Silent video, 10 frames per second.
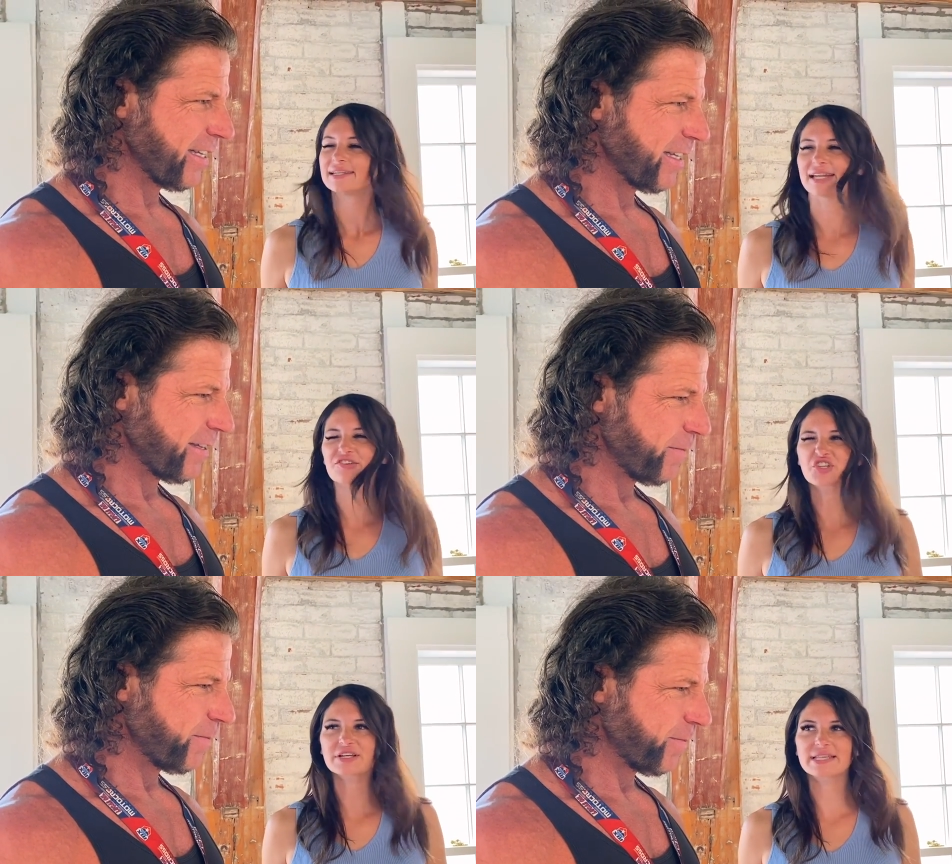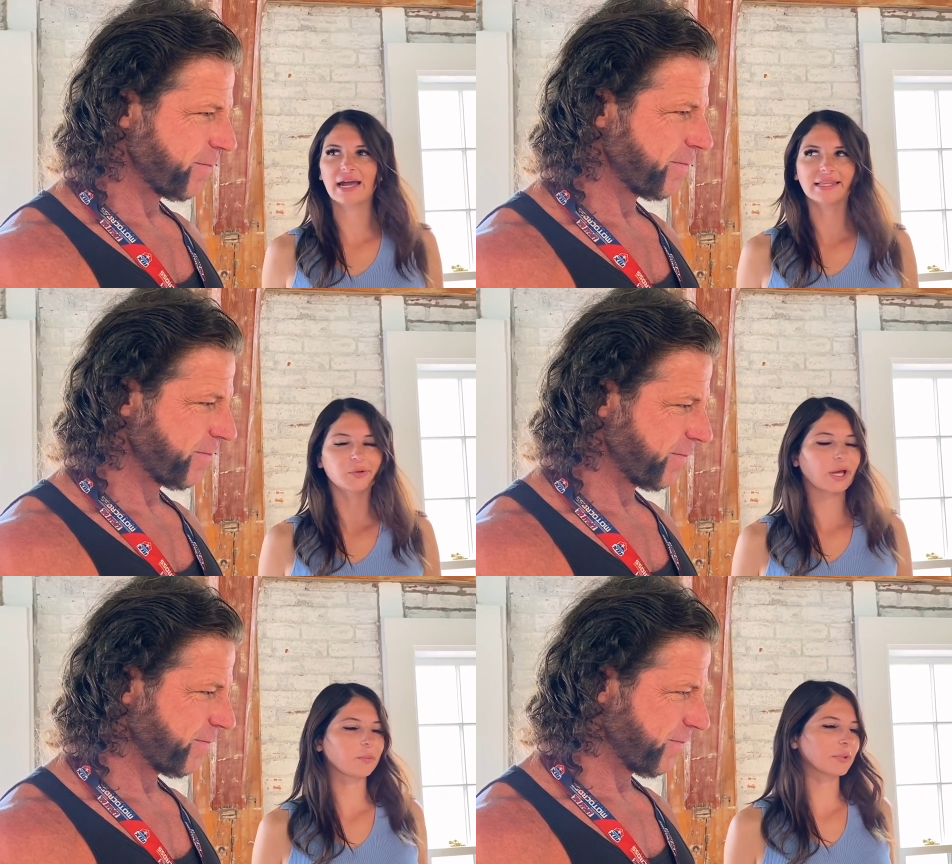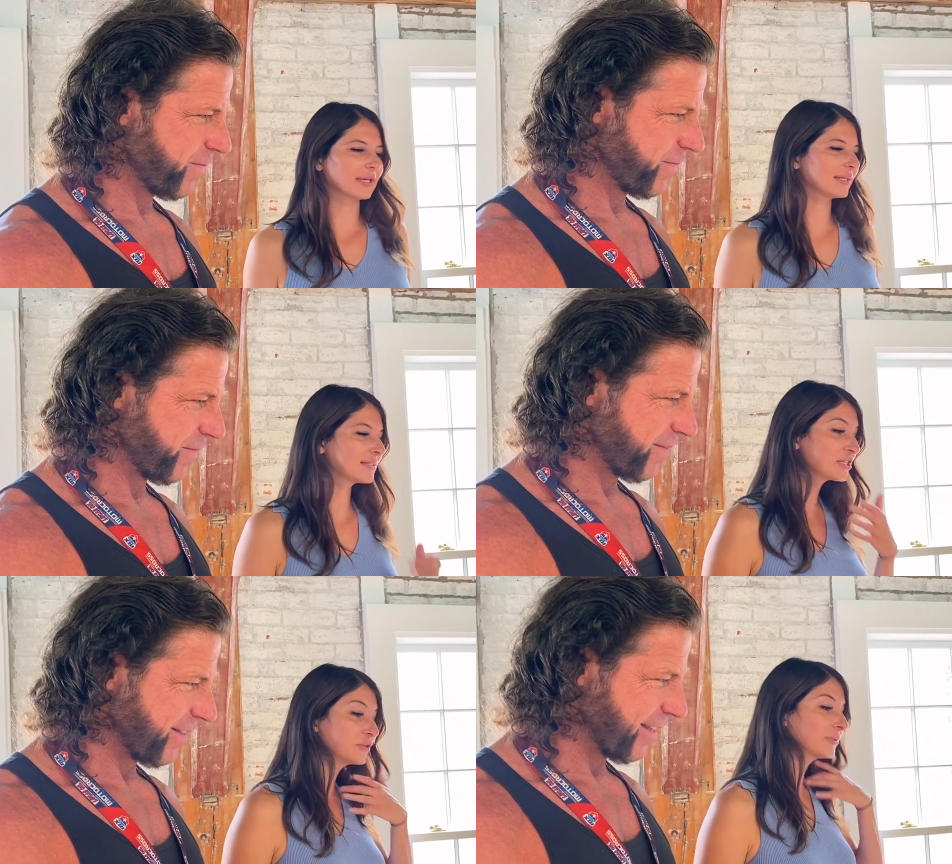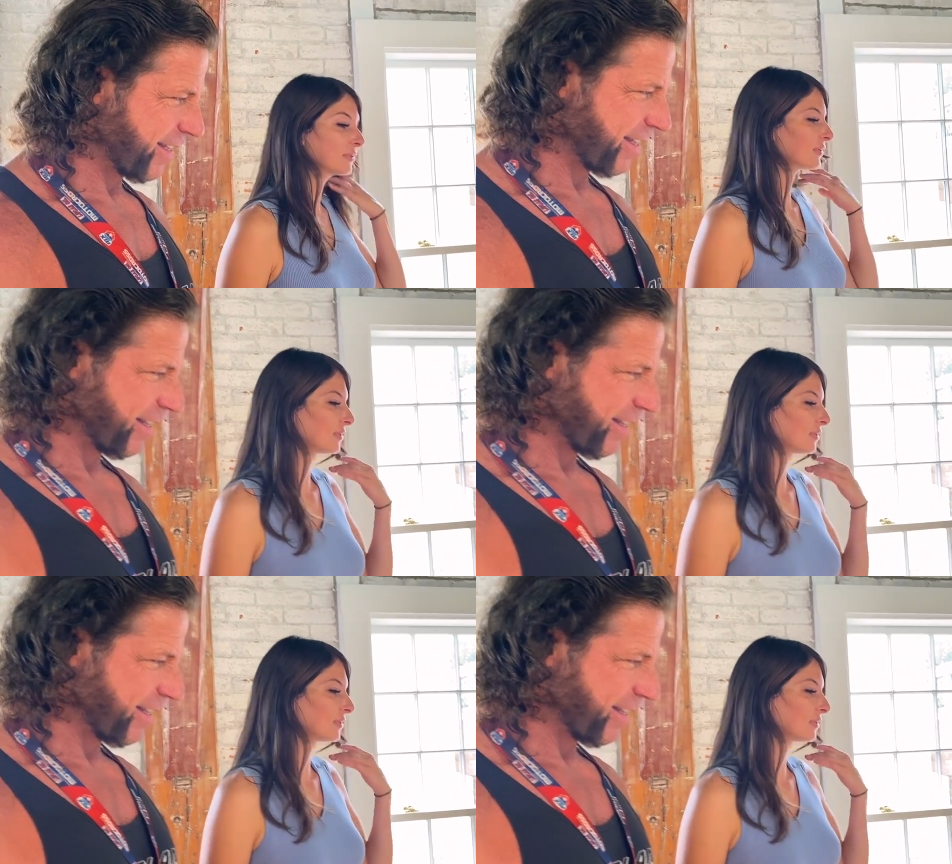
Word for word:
Speaker 1: Not sure exactly when, but soon.